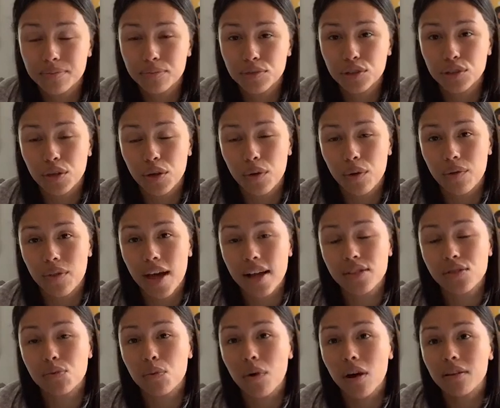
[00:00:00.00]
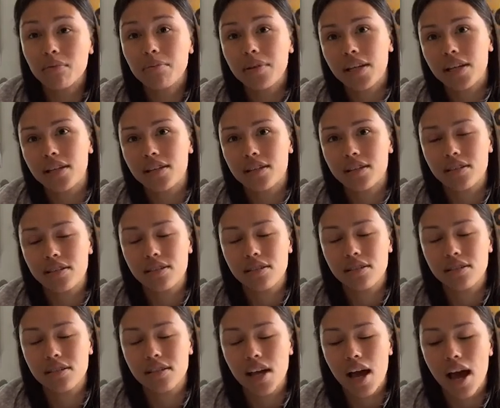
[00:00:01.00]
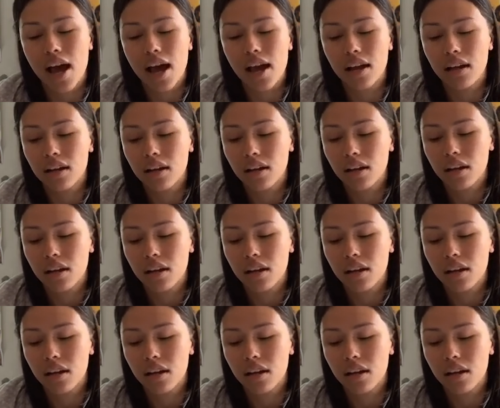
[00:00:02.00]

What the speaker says: So that's one piece that